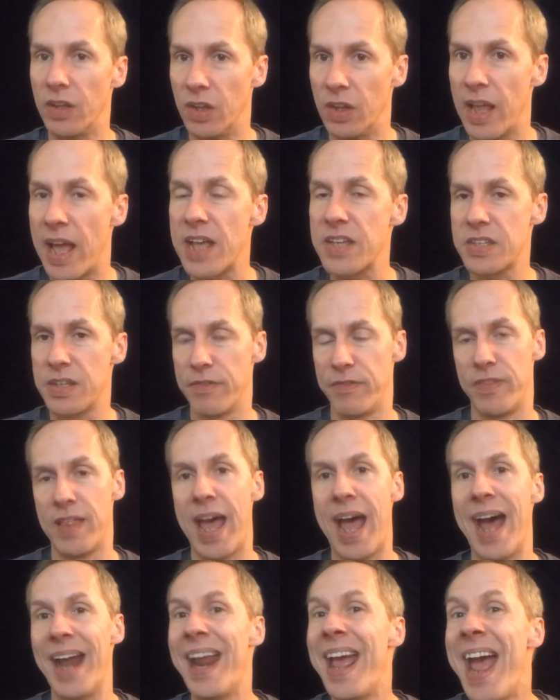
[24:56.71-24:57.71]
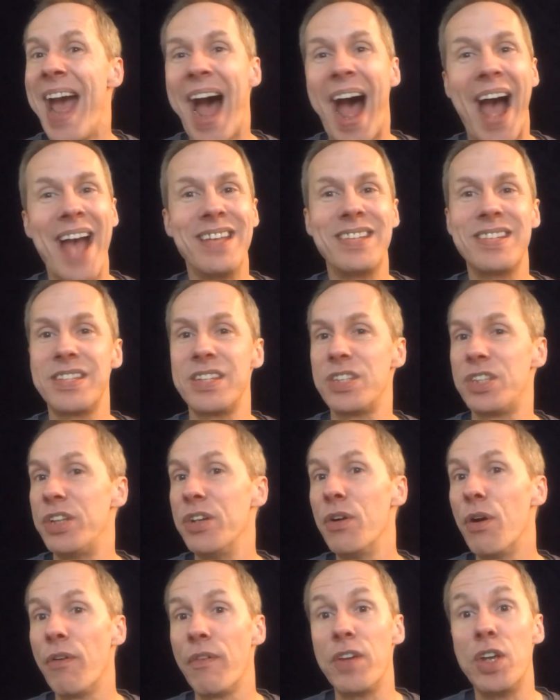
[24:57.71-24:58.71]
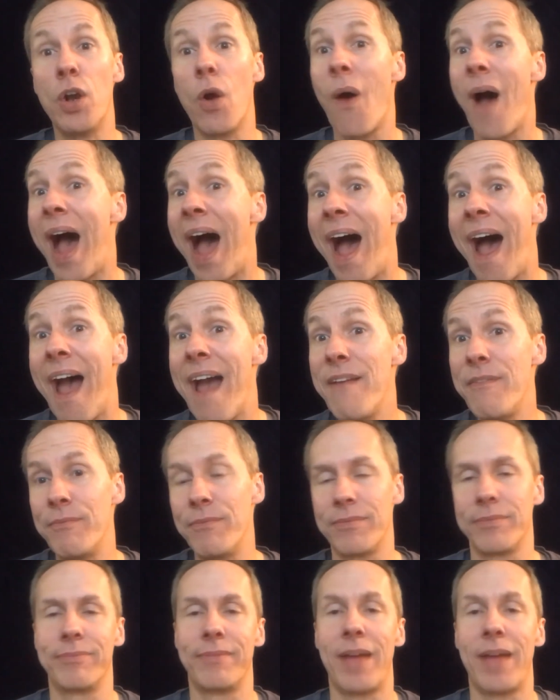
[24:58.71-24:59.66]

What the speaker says: less of that. I still, I